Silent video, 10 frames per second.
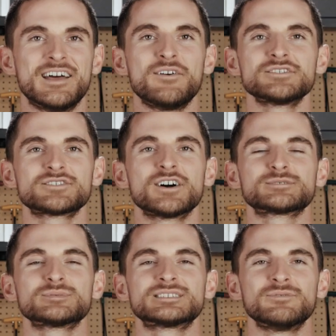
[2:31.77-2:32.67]
Now let's talk
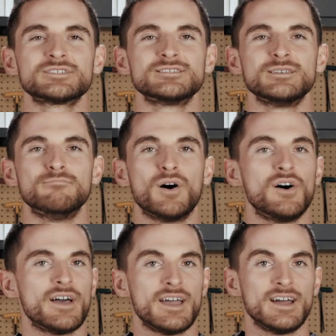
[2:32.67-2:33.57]
specific to the
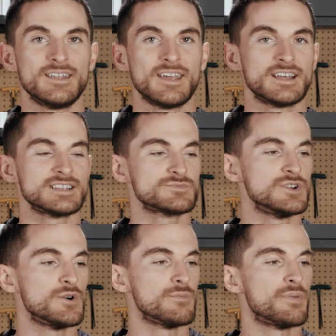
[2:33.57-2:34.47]
ball head. And as we
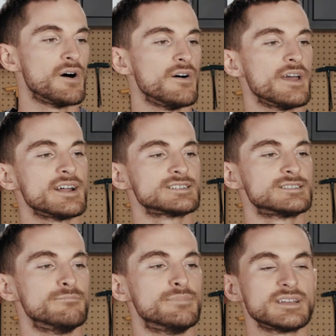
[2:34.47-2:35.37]
know with ball heads,
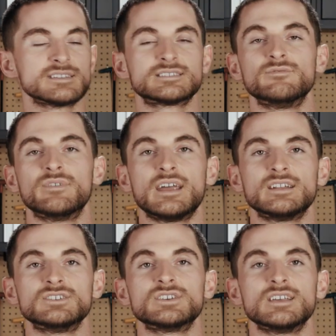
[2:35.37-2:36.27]
the biggest
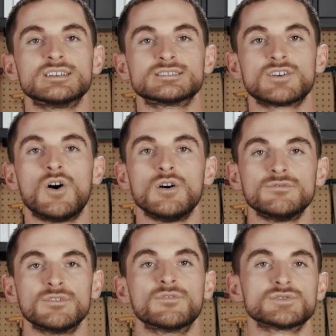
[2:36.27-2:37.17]
advantage is all
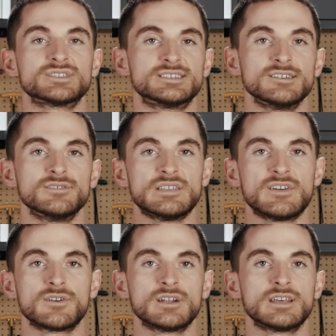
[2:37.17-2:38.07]
of the versatility
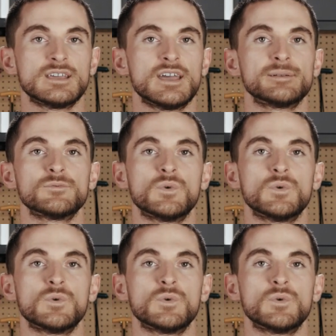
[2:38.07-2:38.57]
that you're gonna get.